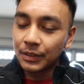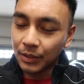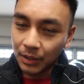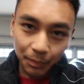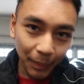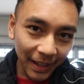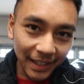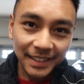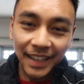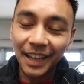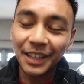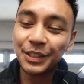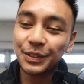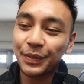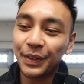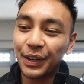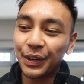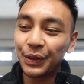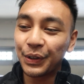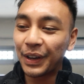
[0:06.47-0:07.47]
So by the title of
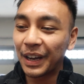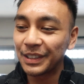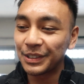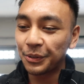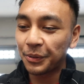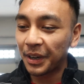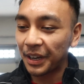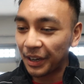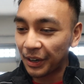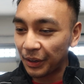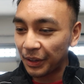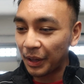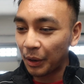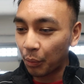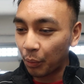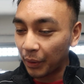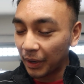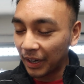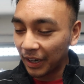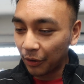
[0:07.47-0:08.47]
this video, you guys already know
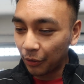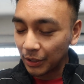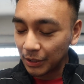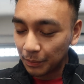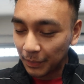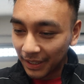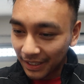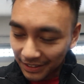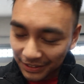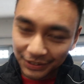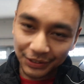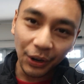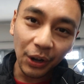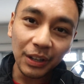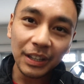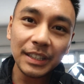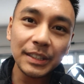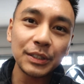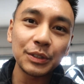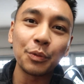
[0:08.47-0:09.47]
that we are going to be
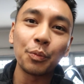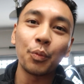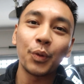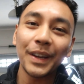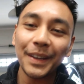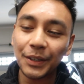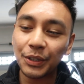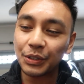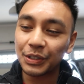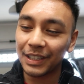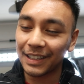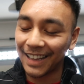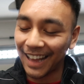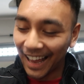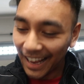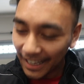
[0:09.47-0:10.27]
installing some wheels on the